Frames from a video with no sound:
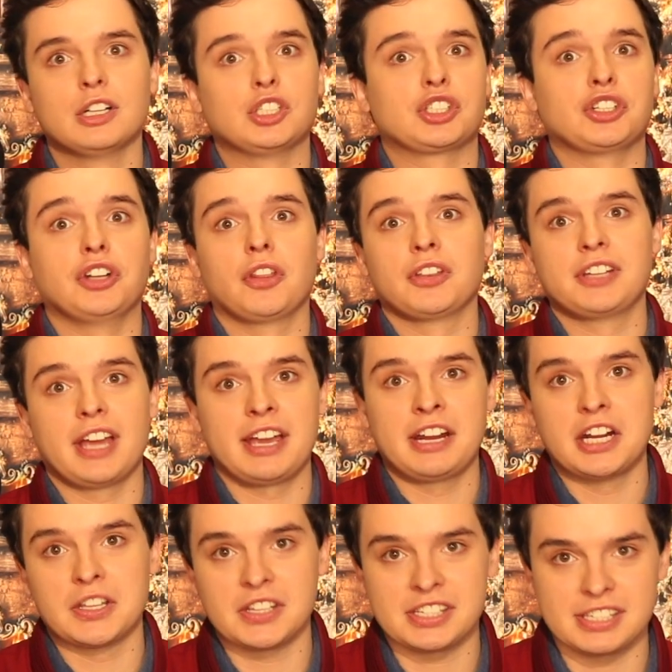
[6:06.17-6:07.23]
just another day
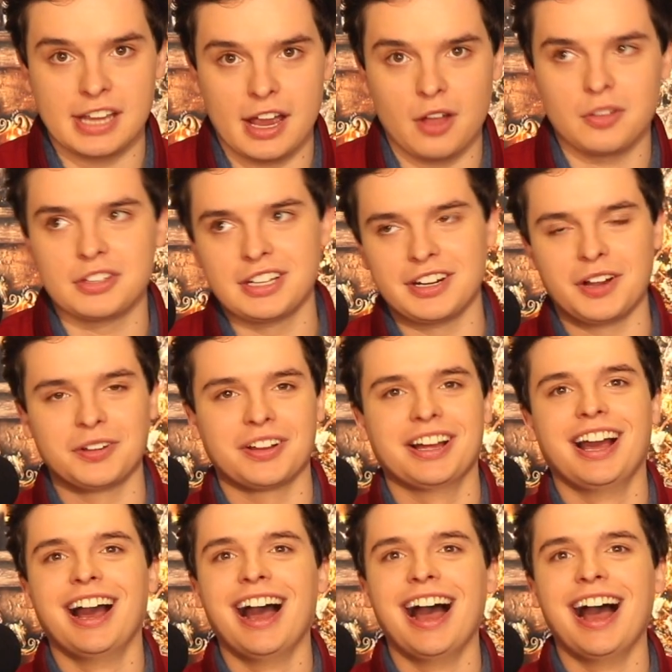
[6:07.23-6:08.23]
here in the South. You know? I know,